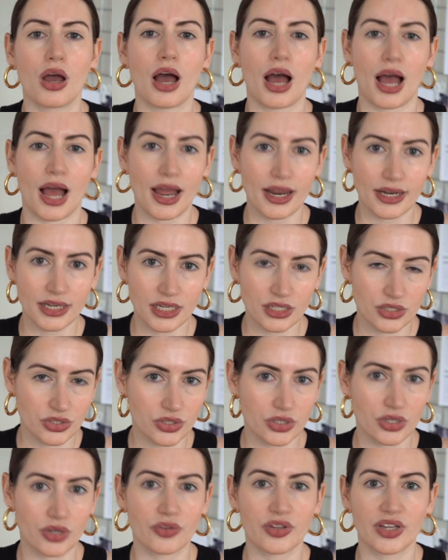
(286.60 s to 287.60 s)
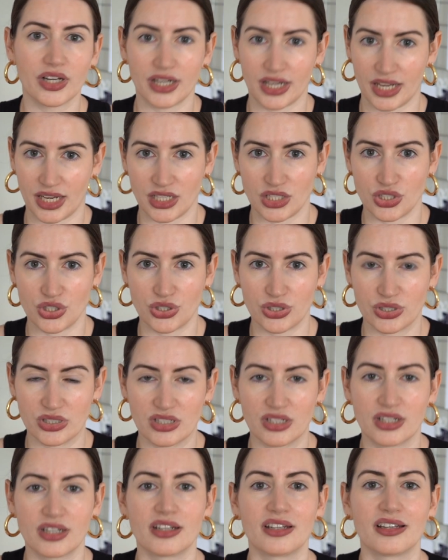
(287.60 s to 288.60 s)
I need to know their
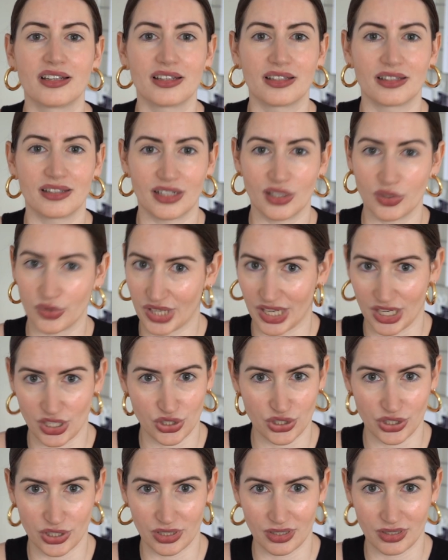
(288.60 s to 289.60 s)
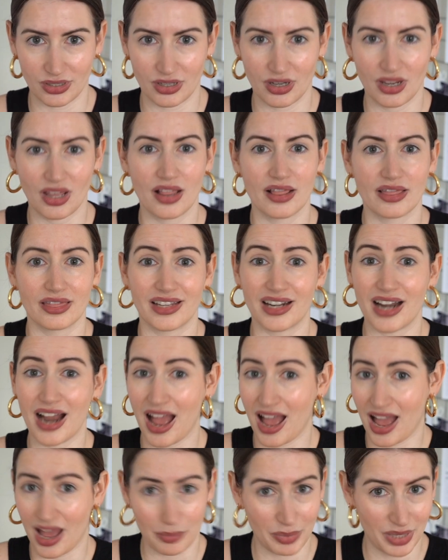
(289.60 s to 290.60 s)
age, their location, their
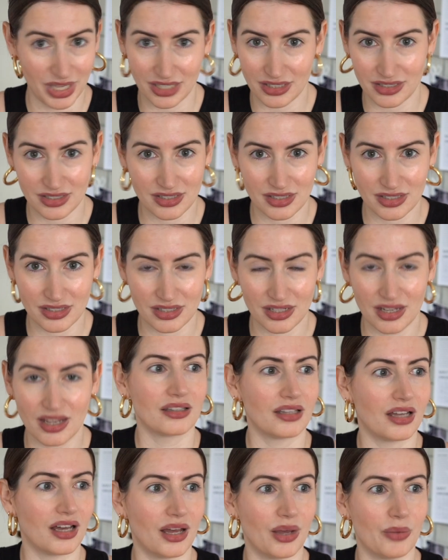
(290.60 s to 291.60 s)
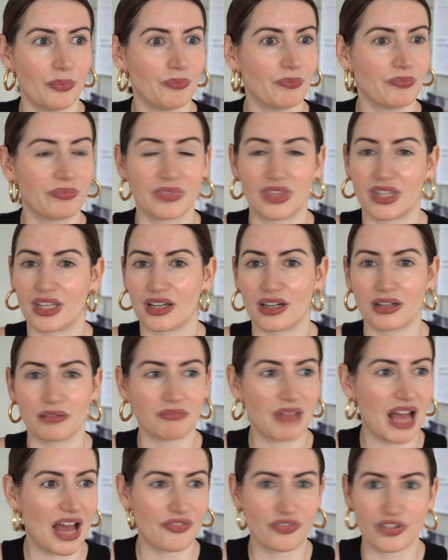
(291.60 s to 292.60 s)
habits,
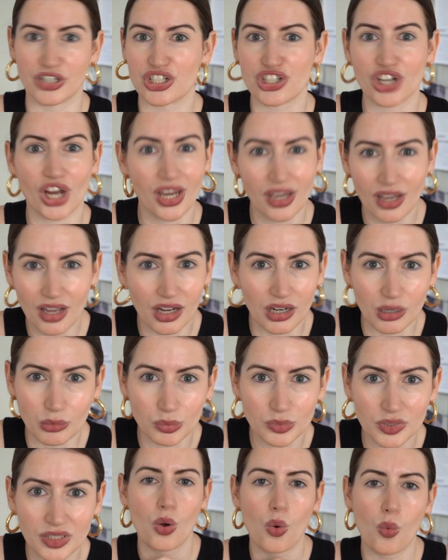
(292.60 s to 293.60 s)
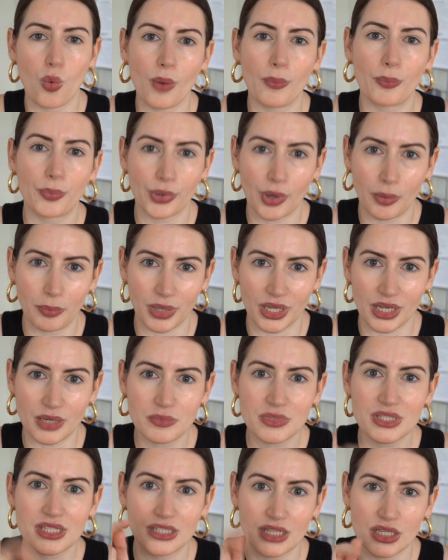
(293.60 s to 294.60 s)
their average income. What
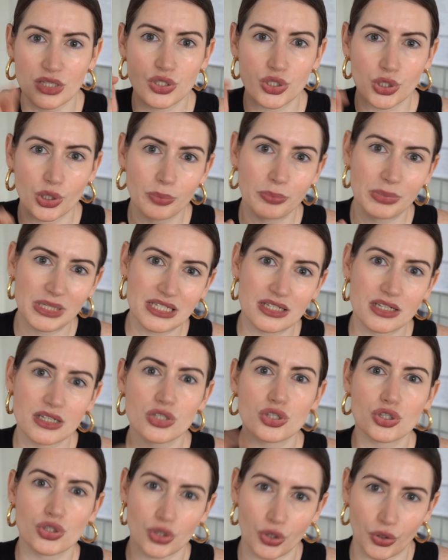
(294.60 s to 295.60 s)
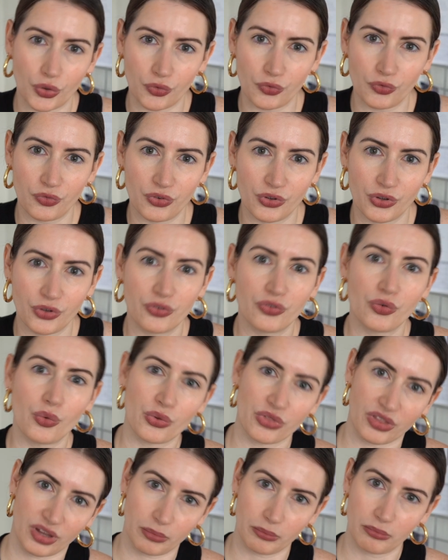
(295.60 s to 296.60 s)
problems does your business solve for
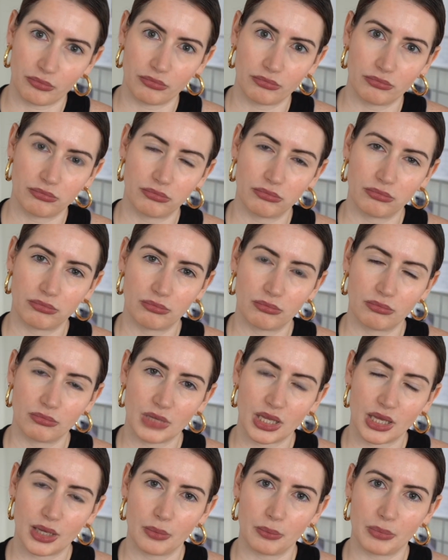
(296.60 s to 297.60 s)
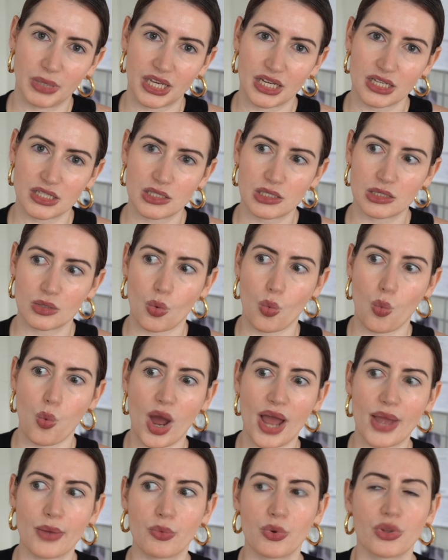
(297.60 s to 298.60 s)
them? Because
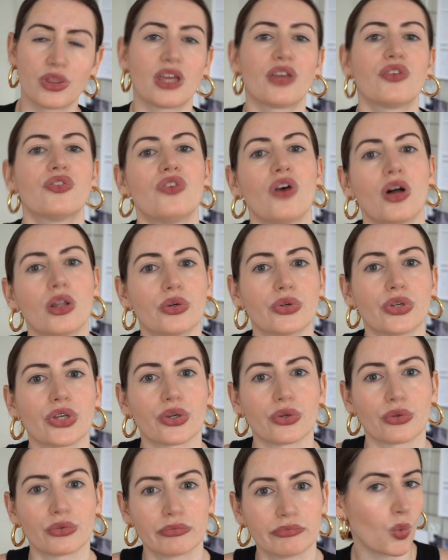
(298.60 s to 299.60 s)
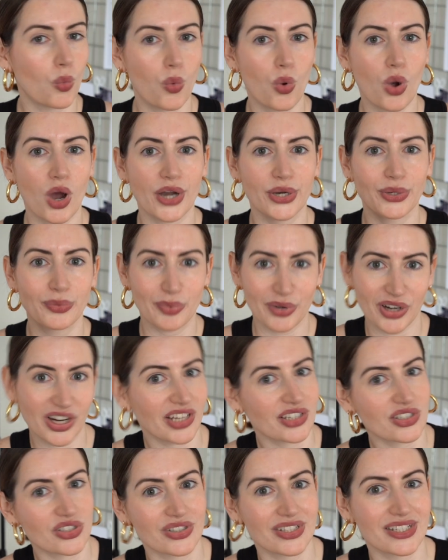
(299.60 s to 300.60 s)
why would they follow you? What are you
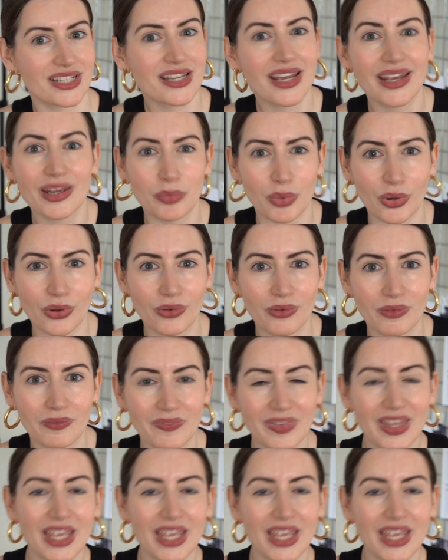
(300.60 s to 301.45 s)
bringing to the table?